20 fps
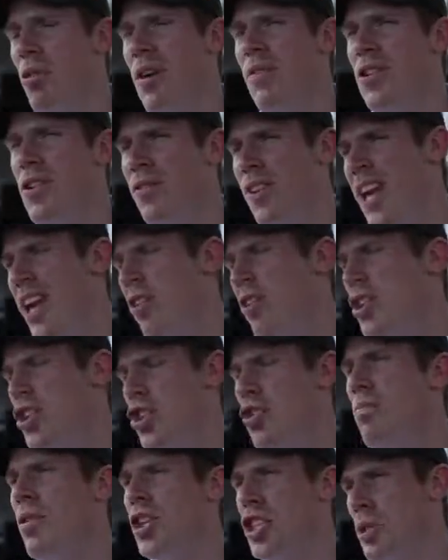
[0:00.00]
if you've carried
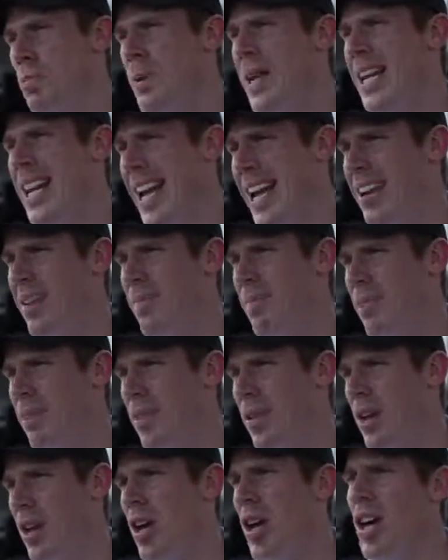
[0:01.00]
too much speed in,
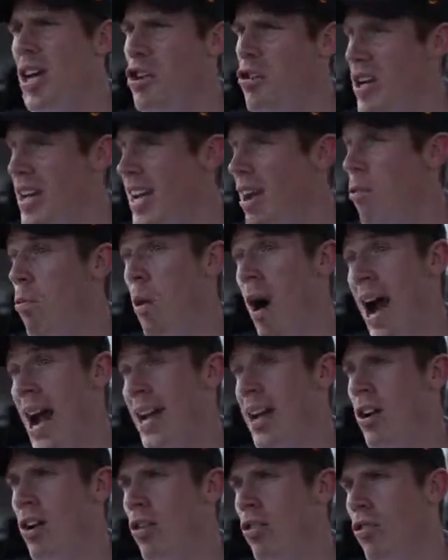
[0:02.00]
you can get
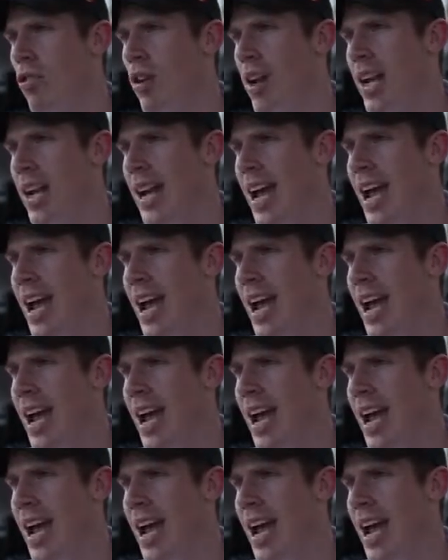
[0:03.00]
wide in a hurry,